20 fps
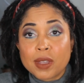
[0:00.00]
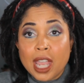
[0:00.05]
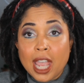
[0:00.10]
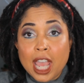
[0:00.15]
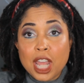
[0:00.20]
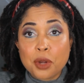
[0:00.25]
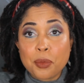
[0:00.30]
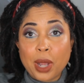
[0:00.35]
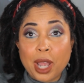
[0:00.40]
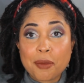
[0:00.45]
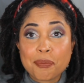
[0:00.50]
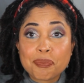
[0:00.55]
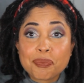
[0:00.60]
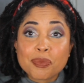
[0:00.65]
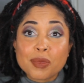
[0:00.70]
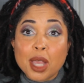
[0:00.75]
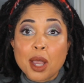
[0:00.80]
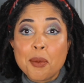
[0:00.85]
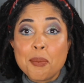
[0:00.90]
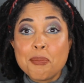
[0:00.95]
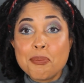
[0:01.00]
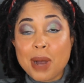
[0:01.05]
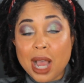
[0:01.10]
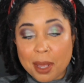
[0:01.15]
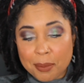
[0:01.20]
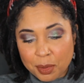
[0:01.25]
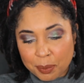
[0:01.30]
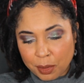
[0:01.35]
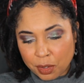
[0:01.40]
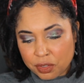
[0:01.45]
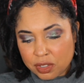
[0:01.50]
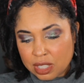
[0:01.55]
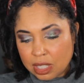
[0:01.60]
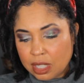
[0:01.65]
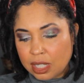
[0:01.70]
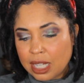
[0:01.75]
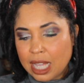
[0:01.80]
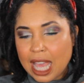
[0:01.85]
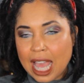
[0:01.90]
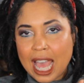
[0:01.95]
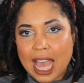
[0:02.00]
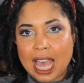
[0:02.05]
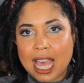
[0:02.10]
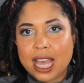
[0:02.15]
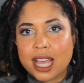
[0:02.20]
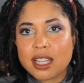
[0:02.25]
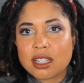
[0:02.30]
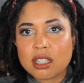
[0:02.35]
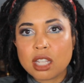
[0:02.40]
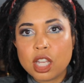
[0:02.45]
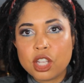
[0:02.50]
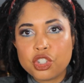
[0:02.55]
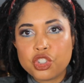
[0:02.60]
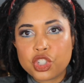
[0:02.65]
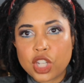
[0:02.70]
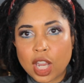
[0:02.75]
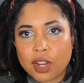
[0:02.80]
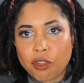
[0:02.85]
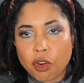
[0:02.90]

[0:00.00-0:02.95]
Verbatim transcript: Anyway, my mimosa has J.